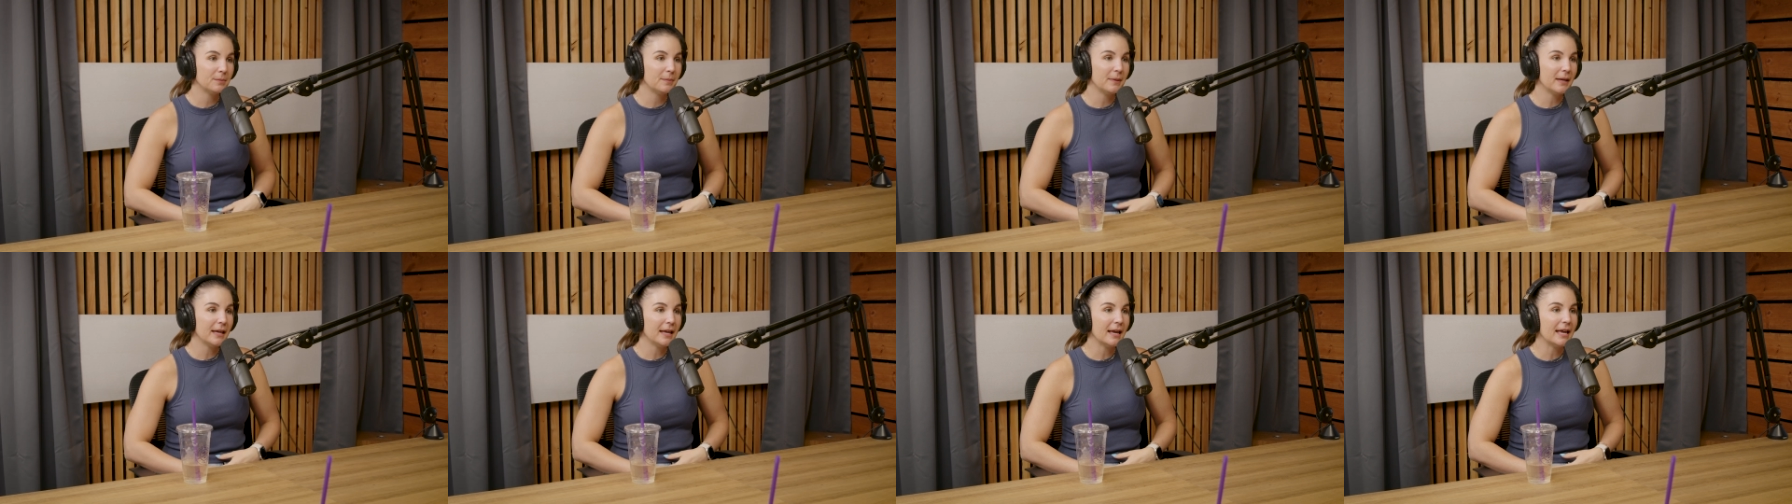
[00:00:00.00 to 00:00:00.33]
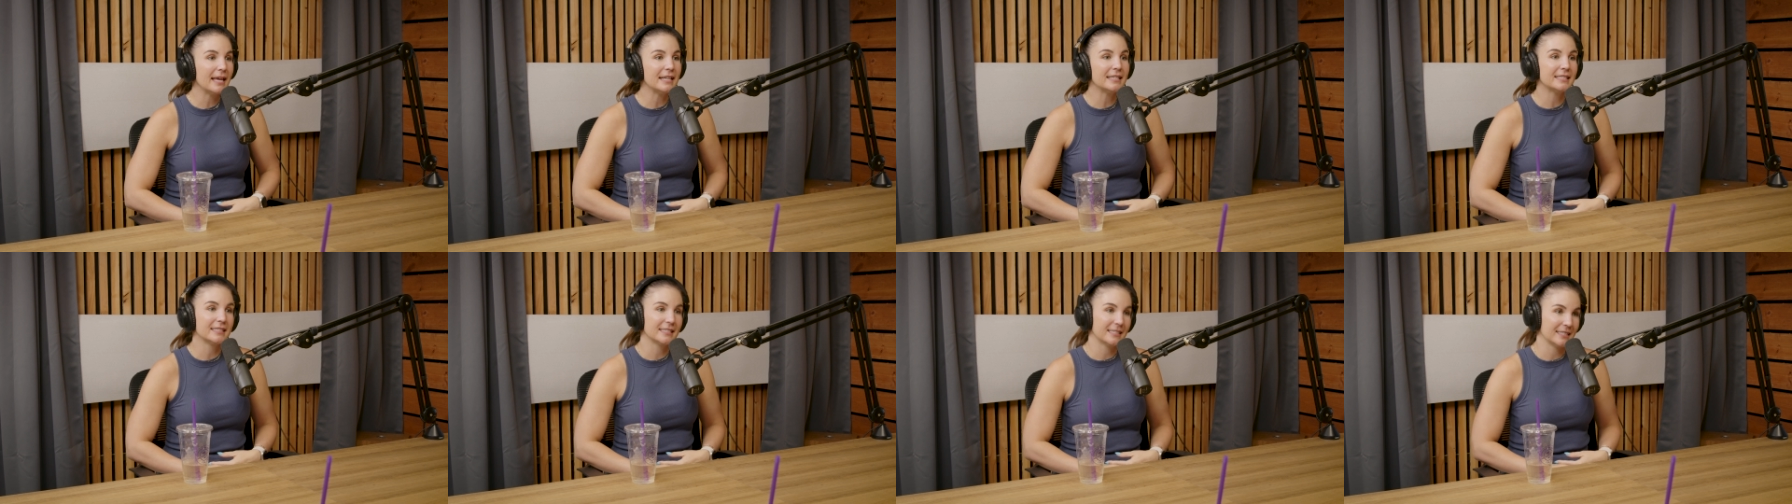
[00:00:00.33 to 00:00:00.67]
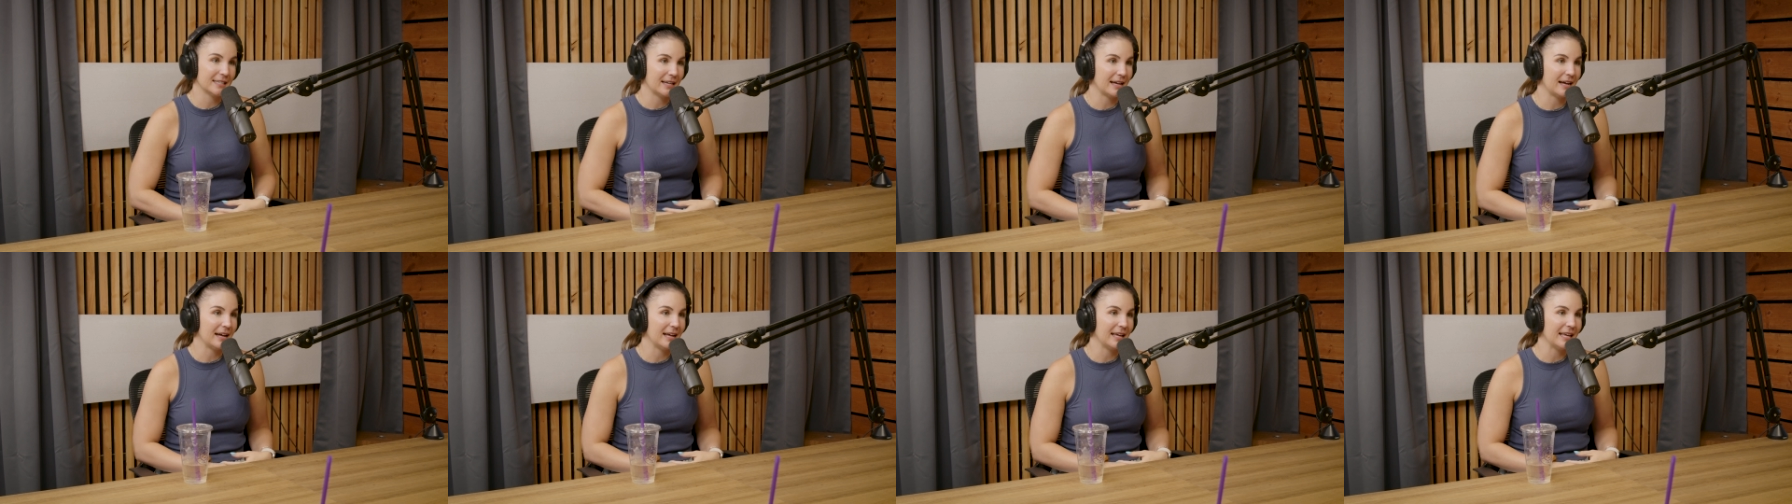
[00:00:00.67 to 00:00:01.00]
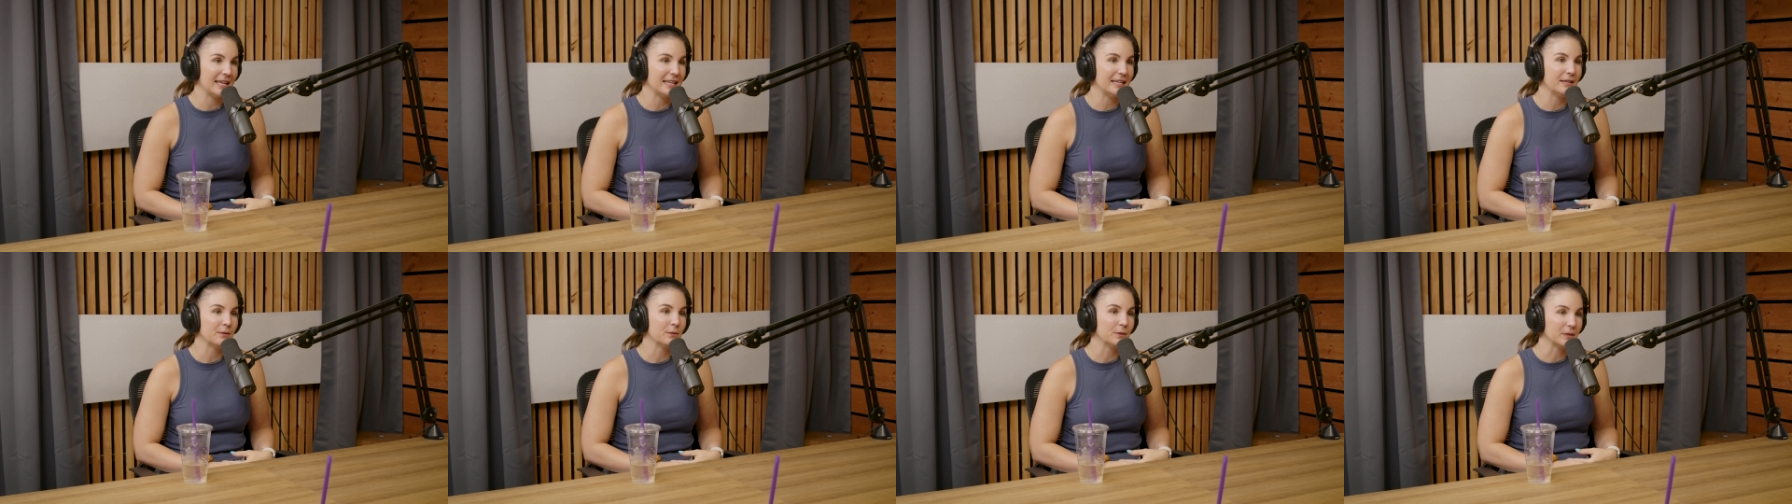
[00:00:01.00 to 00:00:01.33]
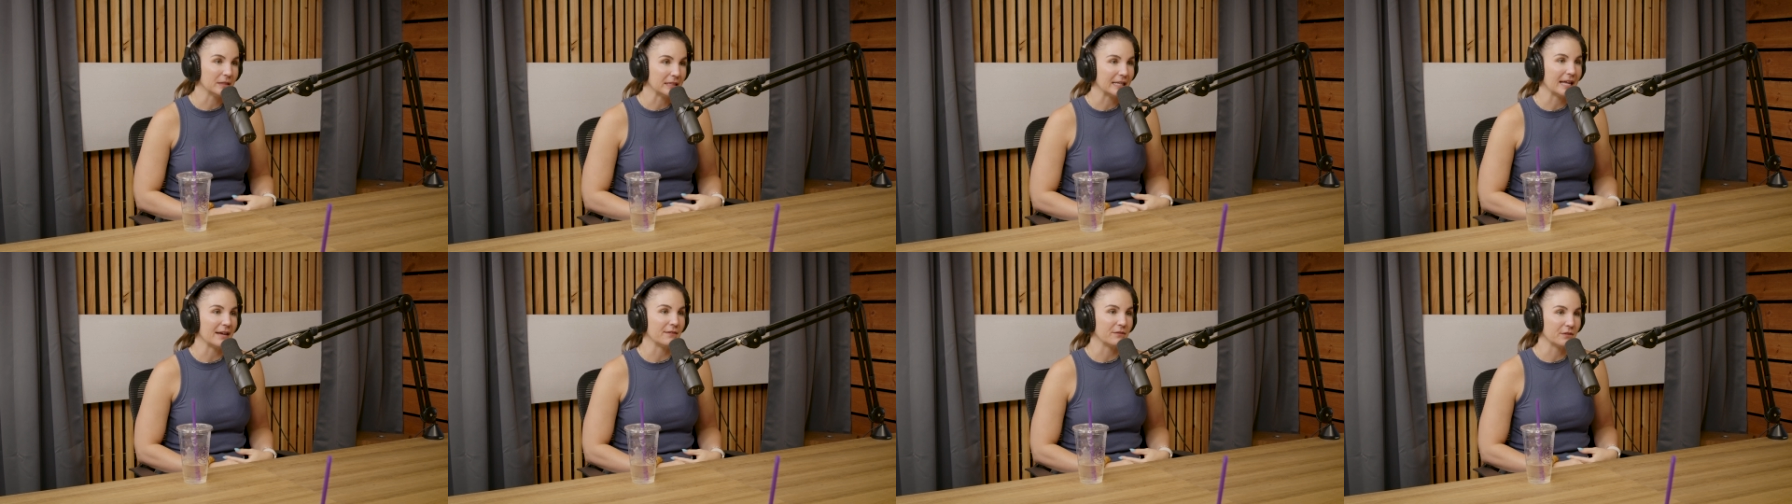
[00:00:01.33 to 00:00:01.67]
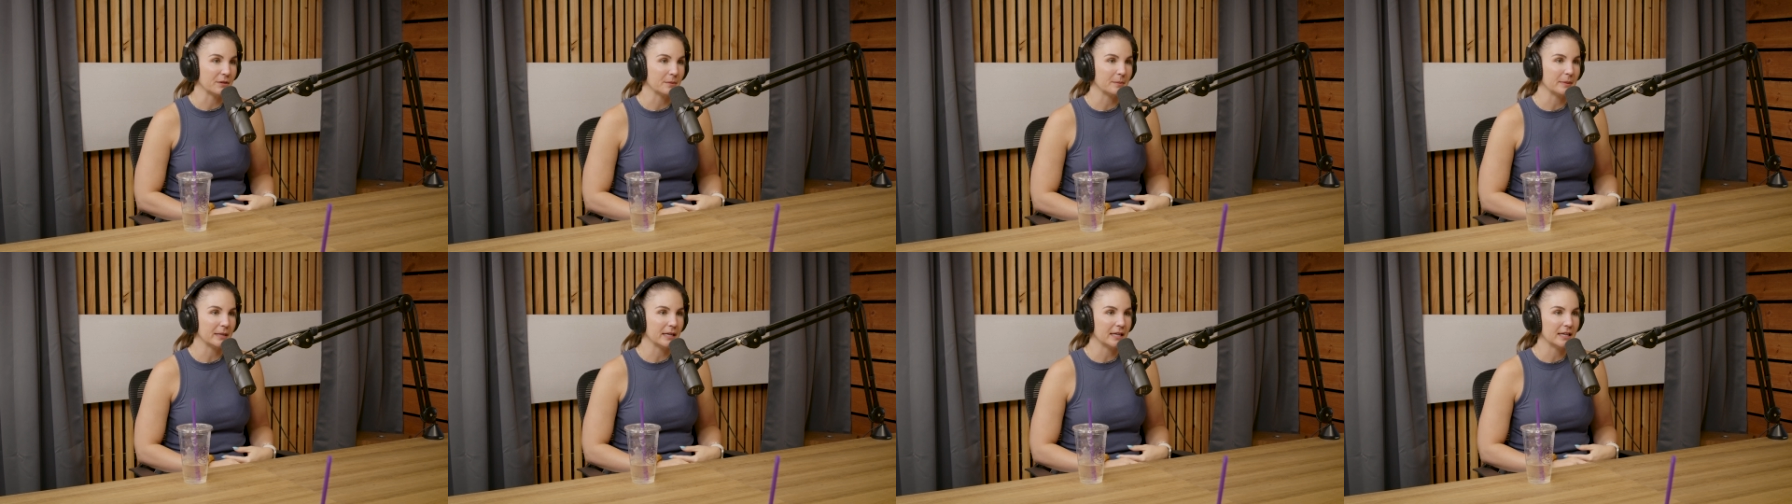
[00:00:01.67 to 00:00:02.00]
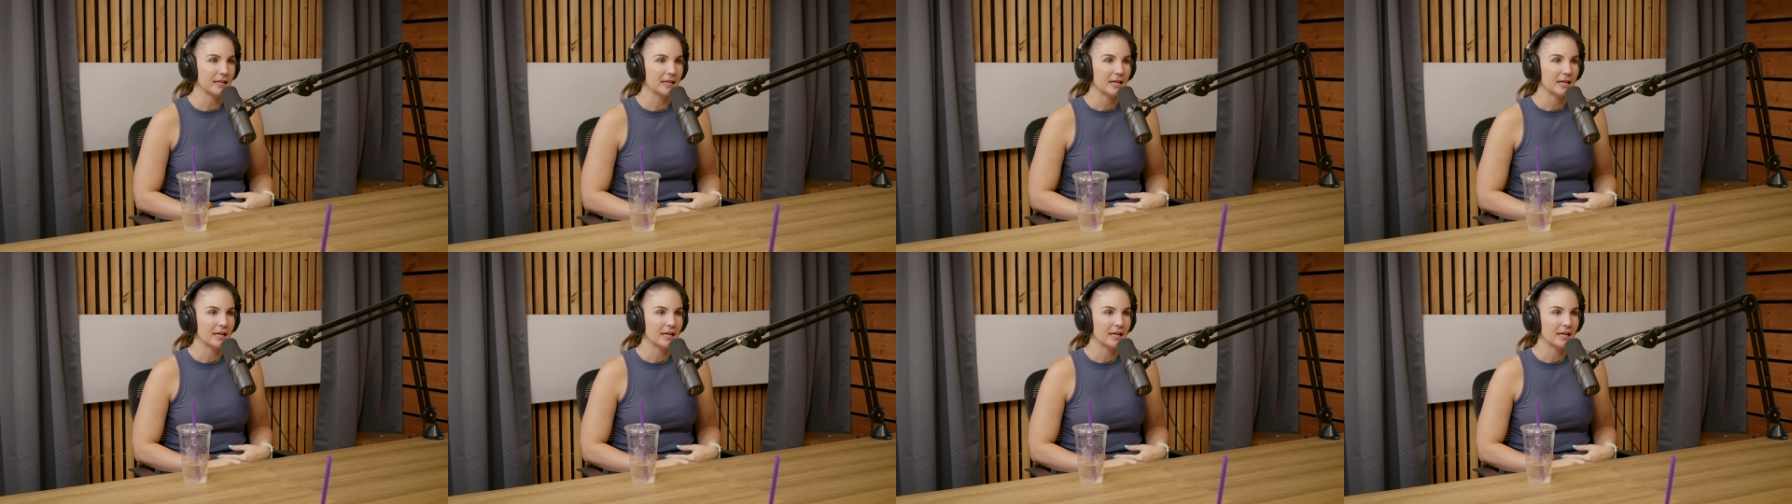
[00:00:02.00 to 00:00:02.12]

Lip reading: be. It's not, and it will never be.